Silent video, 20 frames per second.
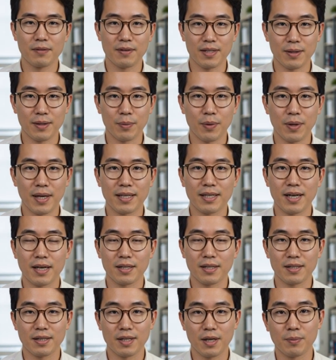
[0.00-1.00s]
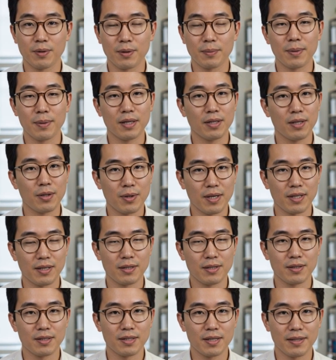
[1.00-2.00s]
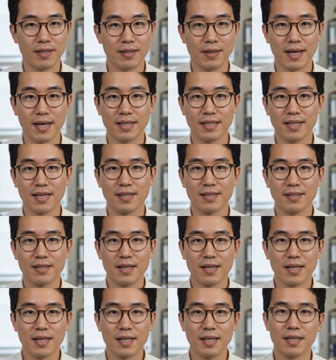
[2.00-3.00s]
visible light telescope would barely register something like this.